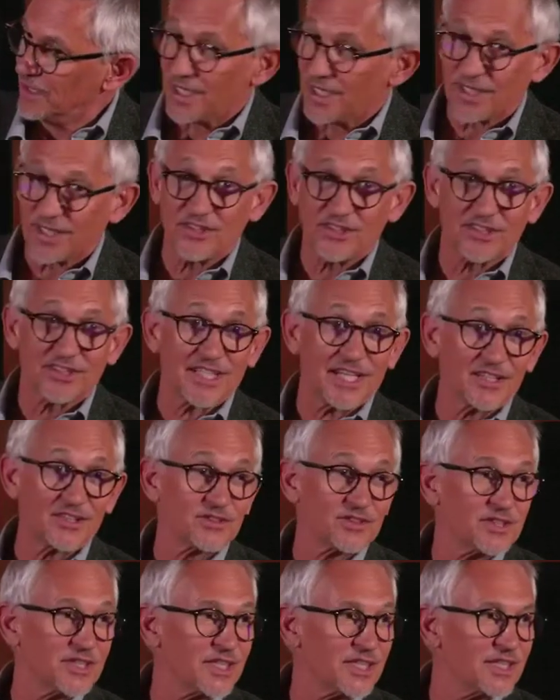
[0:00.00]
I know this sounds
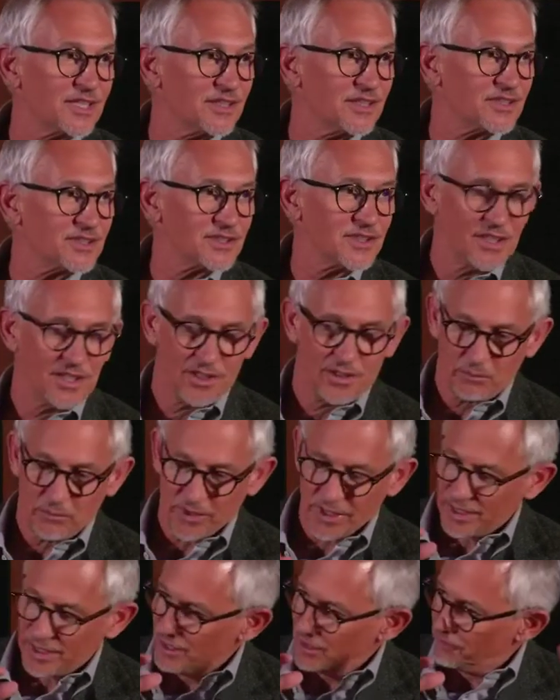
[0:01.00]
ridiculous, but
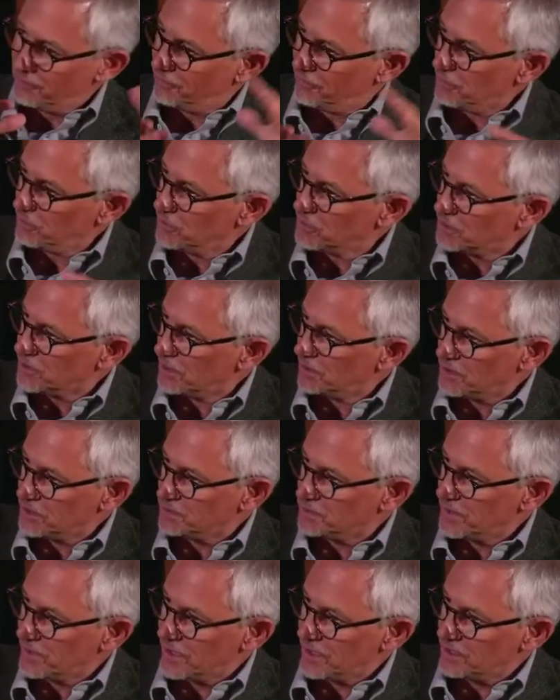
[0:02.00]
they loved football so much
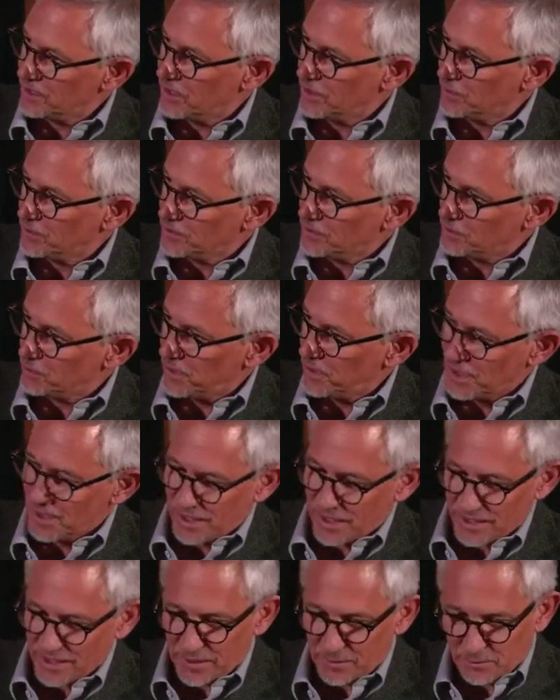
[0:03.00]
but they had no one to play,
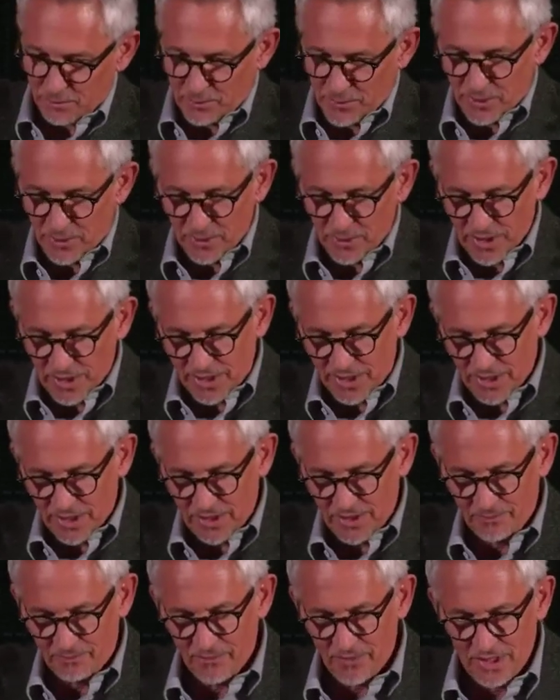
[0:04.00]
and they built like a